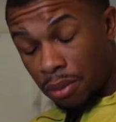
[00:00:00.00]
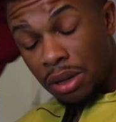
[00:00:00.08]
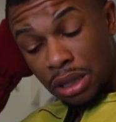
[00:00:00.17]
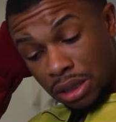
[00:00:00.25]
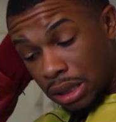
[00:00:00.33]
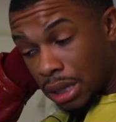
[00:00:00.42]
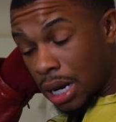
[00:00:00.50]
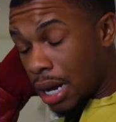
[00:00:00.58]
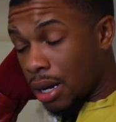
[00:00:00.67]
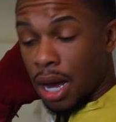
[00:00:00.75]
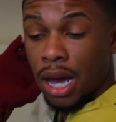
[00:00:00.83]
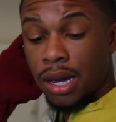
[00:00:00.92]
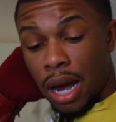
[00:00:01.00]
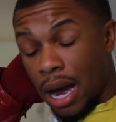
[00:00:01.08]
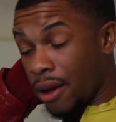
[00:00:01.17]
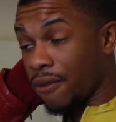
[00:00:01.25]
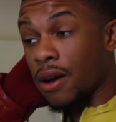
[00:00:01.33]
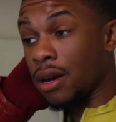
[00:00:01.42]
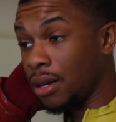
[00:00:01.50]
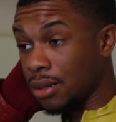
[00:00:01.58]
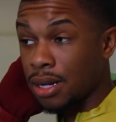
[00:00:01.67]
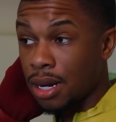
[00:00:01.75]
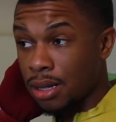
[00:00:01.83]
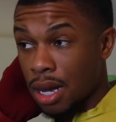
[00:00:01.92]
I mean, shit, I ain't finding
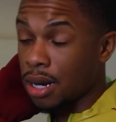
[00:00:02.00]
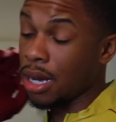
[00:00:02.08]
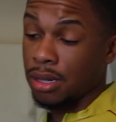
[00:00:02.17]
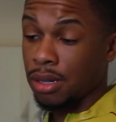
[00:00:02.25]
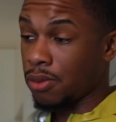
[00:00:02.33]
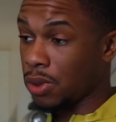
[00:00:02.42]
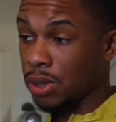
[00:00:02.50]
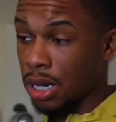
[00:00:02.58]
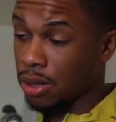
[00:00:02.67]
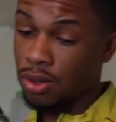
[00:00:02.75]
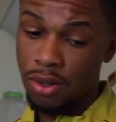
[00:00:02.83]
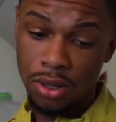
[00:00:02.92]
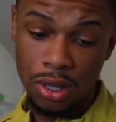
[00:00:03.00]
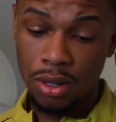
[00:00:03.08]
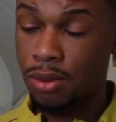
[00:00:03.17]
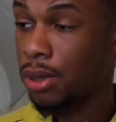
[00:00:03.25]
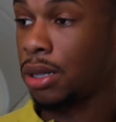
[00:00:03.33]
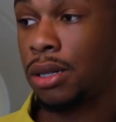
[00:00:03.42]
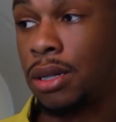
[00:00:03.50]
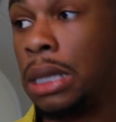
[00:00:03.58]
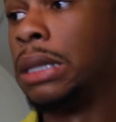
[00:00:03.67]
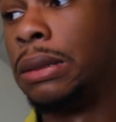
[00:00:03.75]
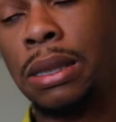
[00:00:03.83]
his ass. That's all y'all right there.